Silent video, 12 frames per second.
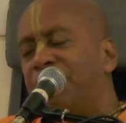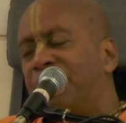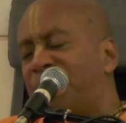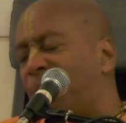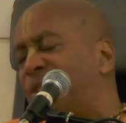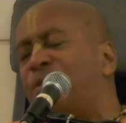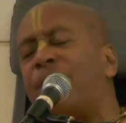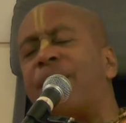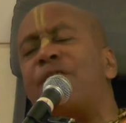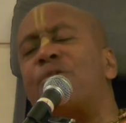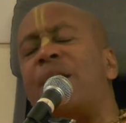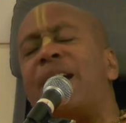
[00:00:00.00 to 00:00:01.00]
So it's
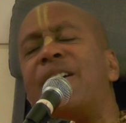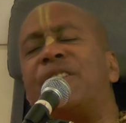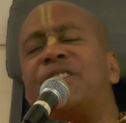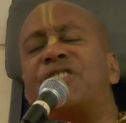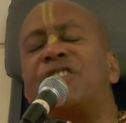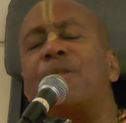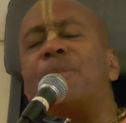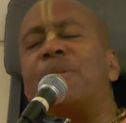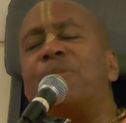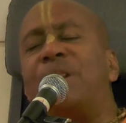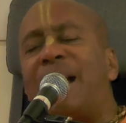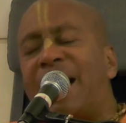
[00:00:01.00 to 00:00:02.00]
very rare that
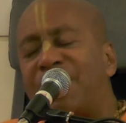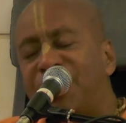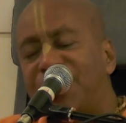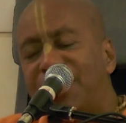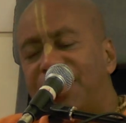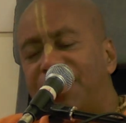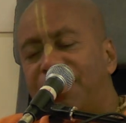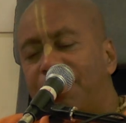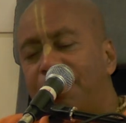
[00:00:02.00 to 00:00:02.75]
someone will actually